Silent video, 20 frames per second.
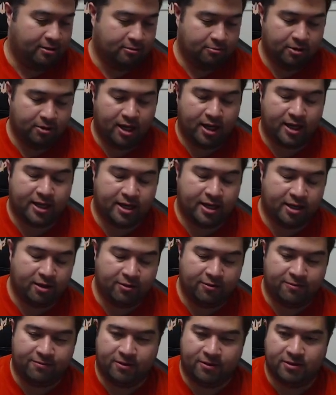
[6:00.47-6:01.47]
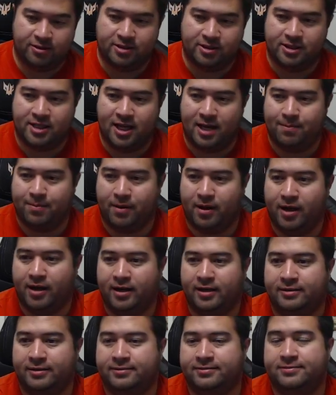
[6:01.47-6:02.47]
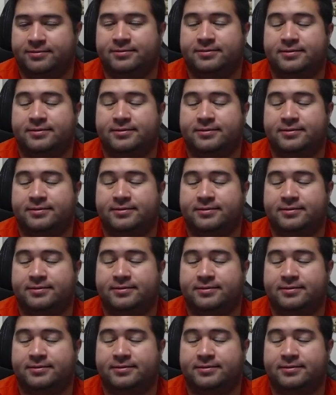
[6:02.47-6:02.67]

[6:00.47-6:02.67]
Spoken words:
We're not going to go the further step of